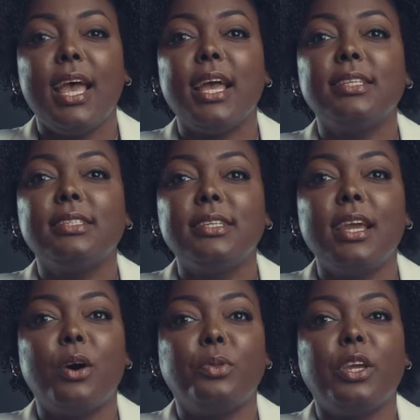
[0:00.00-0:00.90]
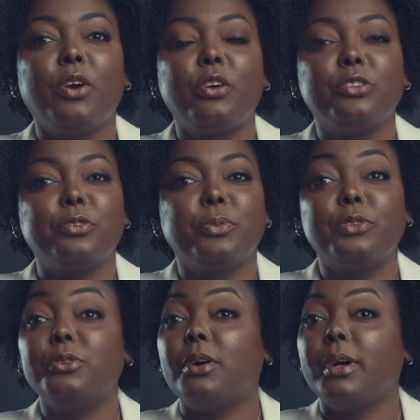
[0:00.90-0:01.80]
and see how they
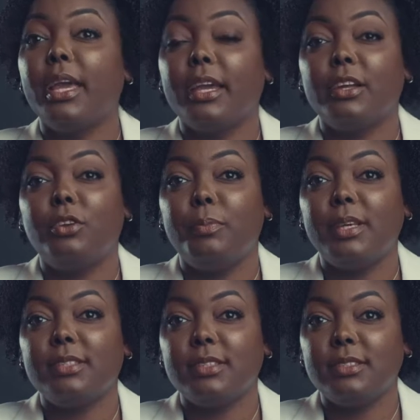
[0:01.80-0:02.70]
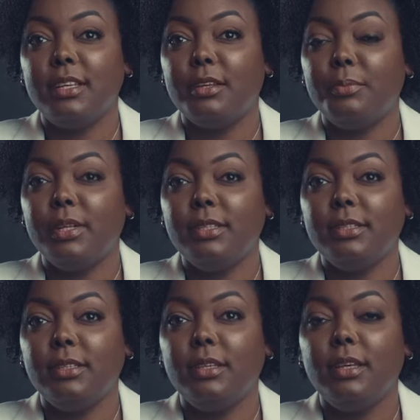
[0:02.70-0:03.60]
contribute to our economic
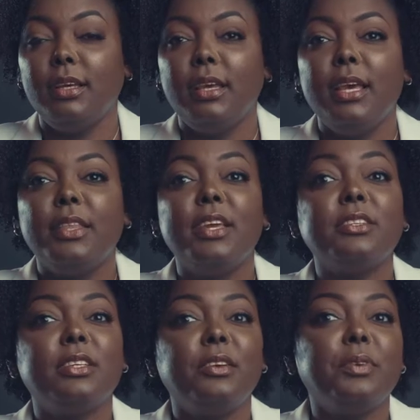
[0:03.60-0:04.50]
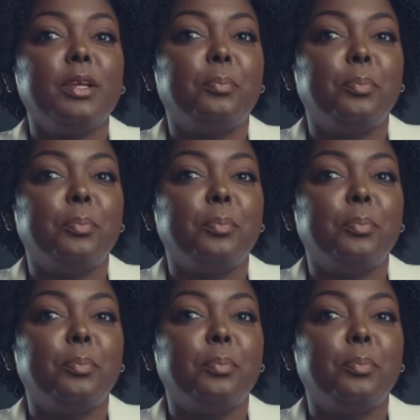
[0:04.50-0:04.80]
sustainability. There's even a